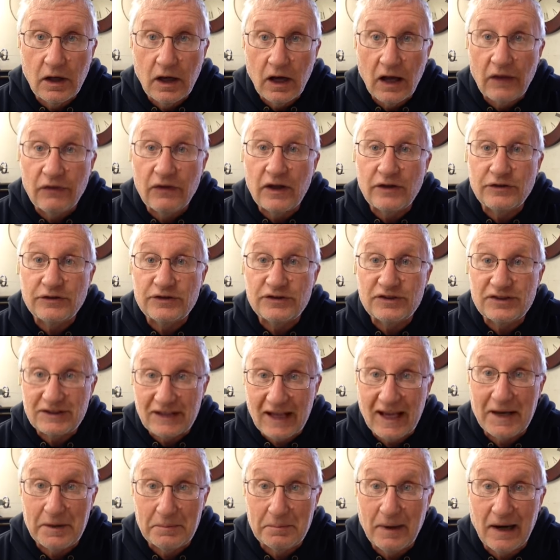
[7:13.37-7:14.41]
and then
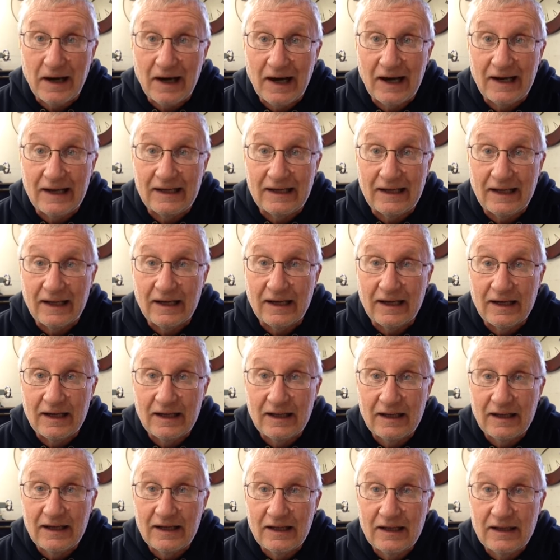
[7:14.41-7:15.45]
stand behind it.
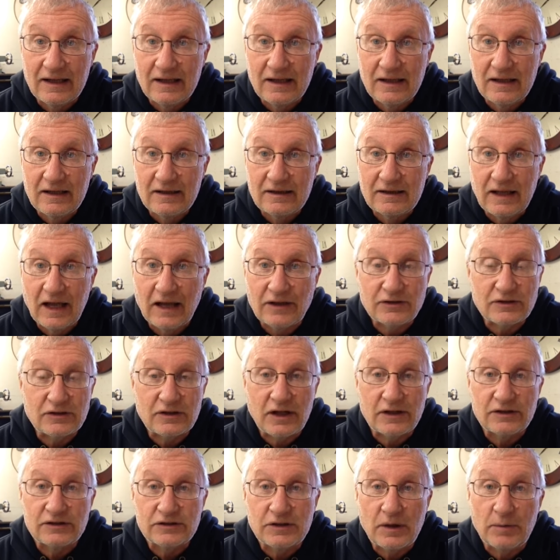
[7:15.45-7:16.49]
That's
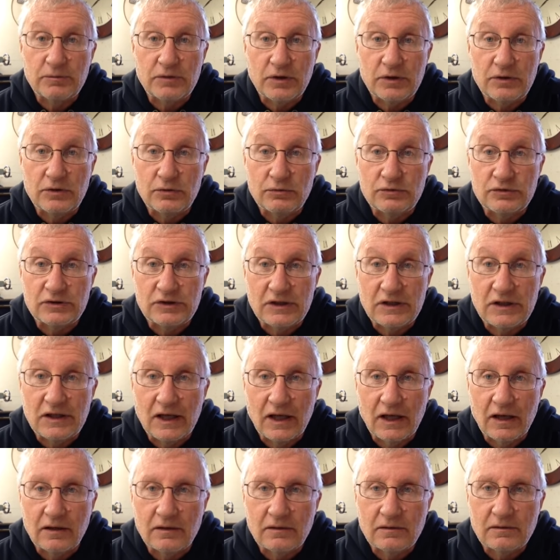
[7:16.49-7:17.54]
like something you'd see
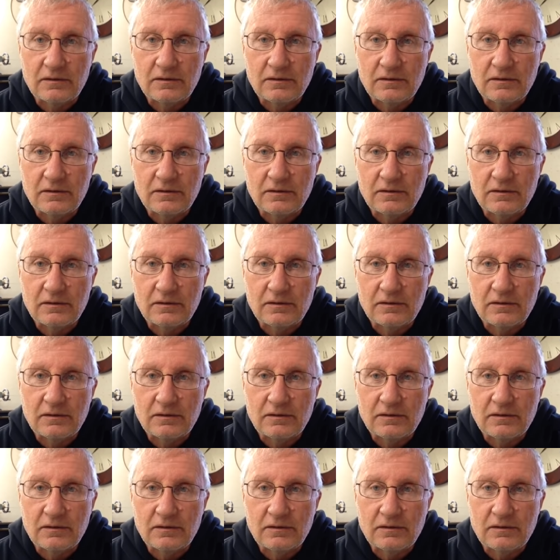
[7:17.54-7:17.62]
at